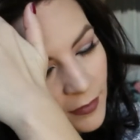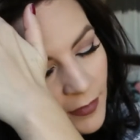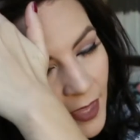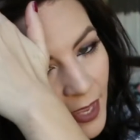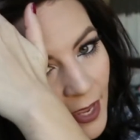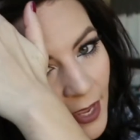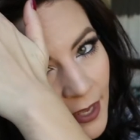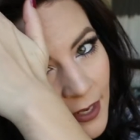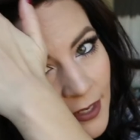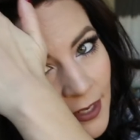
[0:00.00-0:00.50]

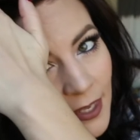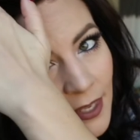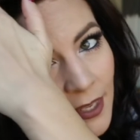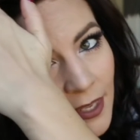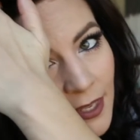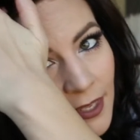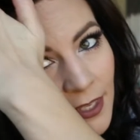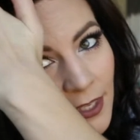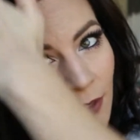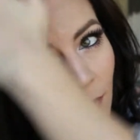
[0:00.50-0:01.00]
And
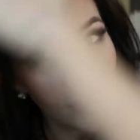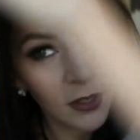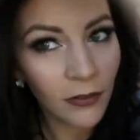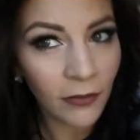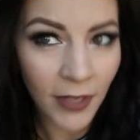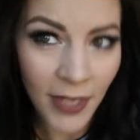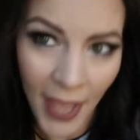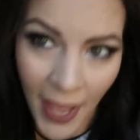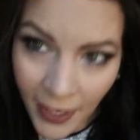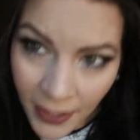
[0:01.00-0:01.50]
you can
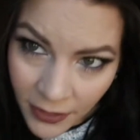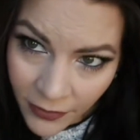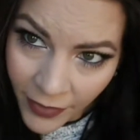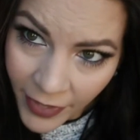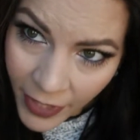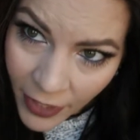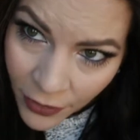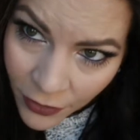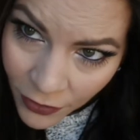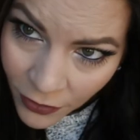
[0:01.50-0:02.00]

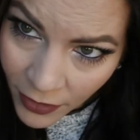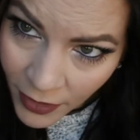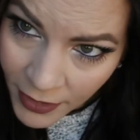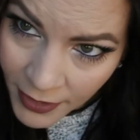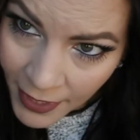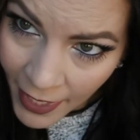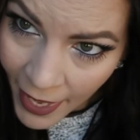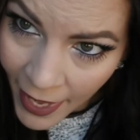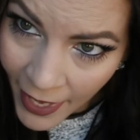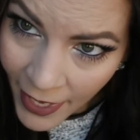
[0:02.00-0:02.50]
reactivate it through the
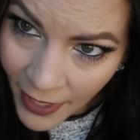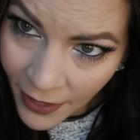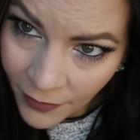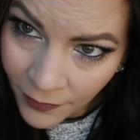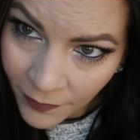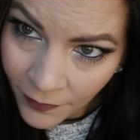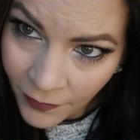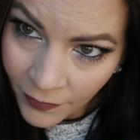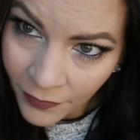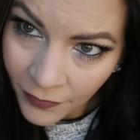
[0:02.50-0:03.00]
day.
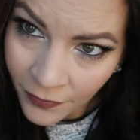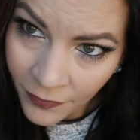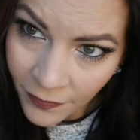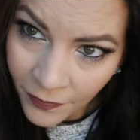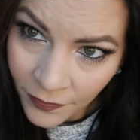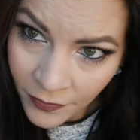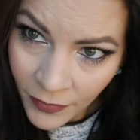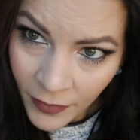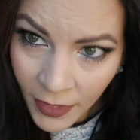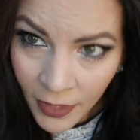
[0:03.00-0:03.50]

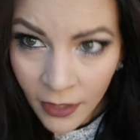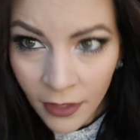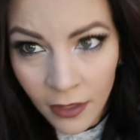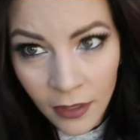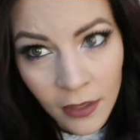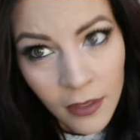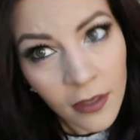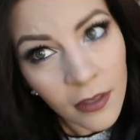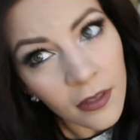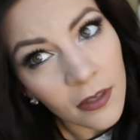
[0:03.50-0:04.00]

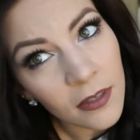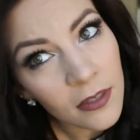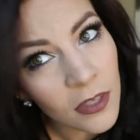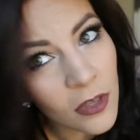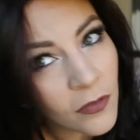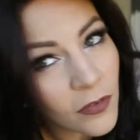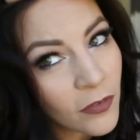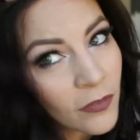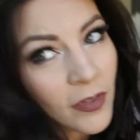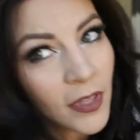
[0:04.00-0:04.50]
So
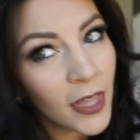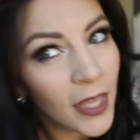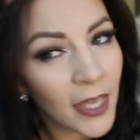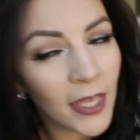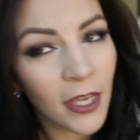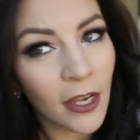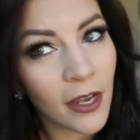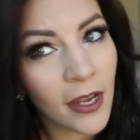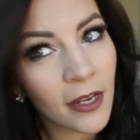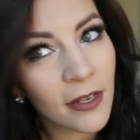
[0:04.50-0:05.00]
if you feel
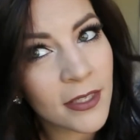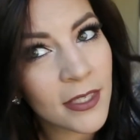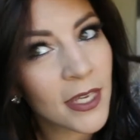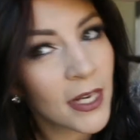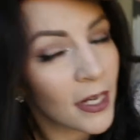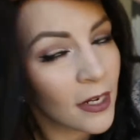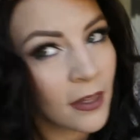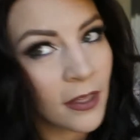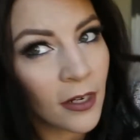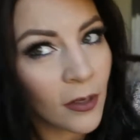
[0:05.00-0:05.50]
like your hair is
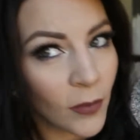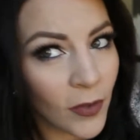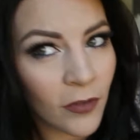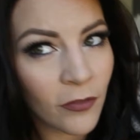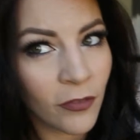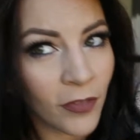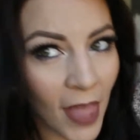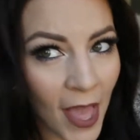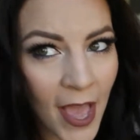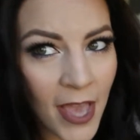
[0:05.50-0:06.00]
getting a little bit
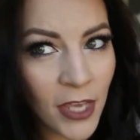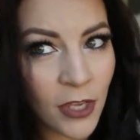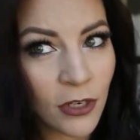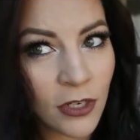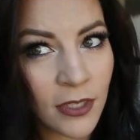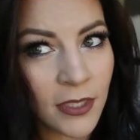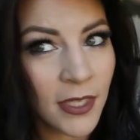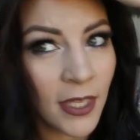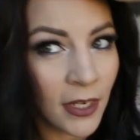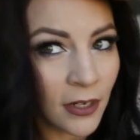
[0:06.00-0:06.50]
flat, you
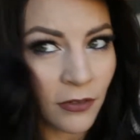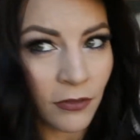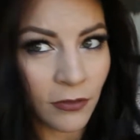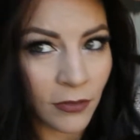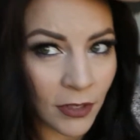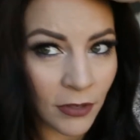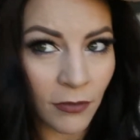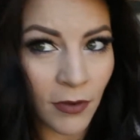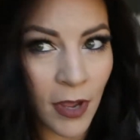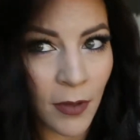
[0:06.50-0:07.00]
just kind of
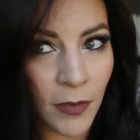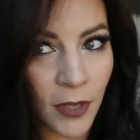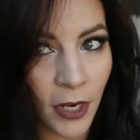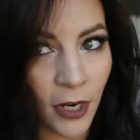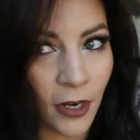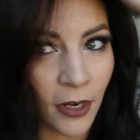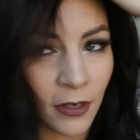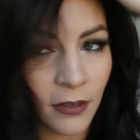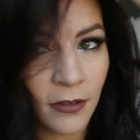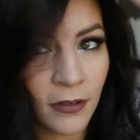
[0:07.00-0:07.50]
re-rub
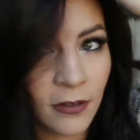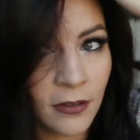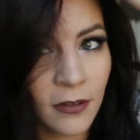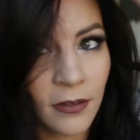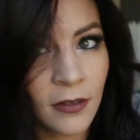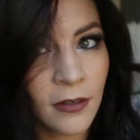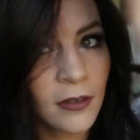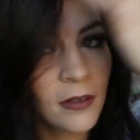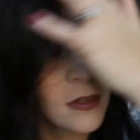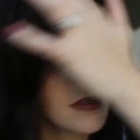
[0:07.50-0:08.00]
your
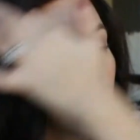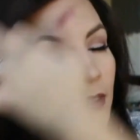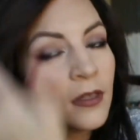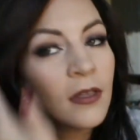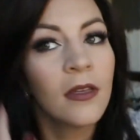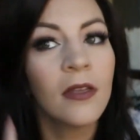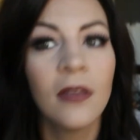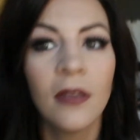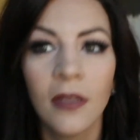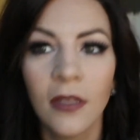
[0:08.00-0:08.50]

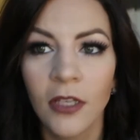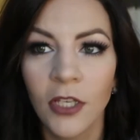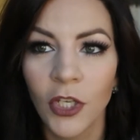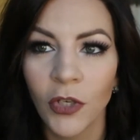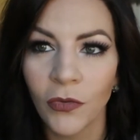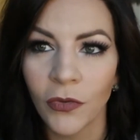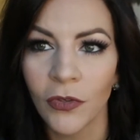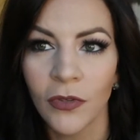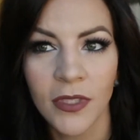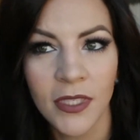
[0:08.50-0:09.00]

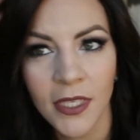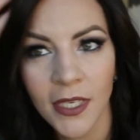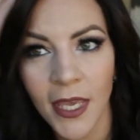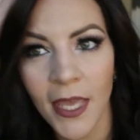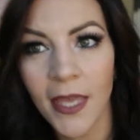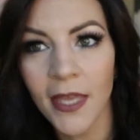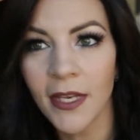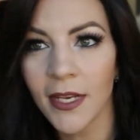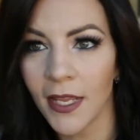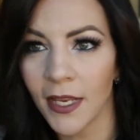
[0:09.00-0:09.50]
roots
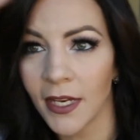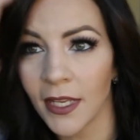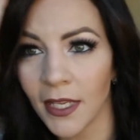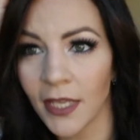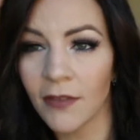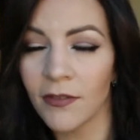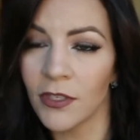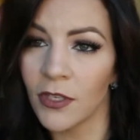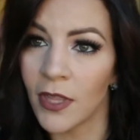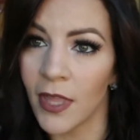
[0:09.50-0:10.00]
again, and it
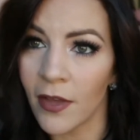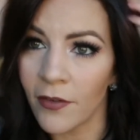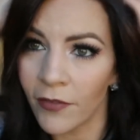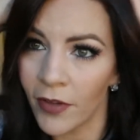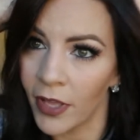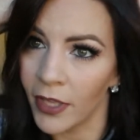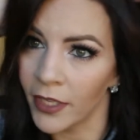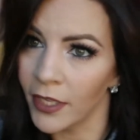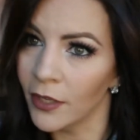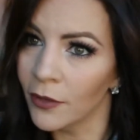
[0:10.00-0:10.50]
gives you that
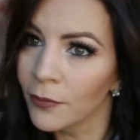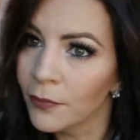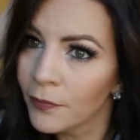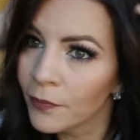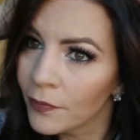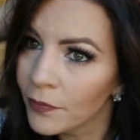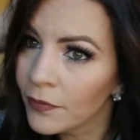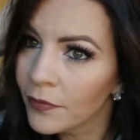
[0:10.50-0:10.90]
volume.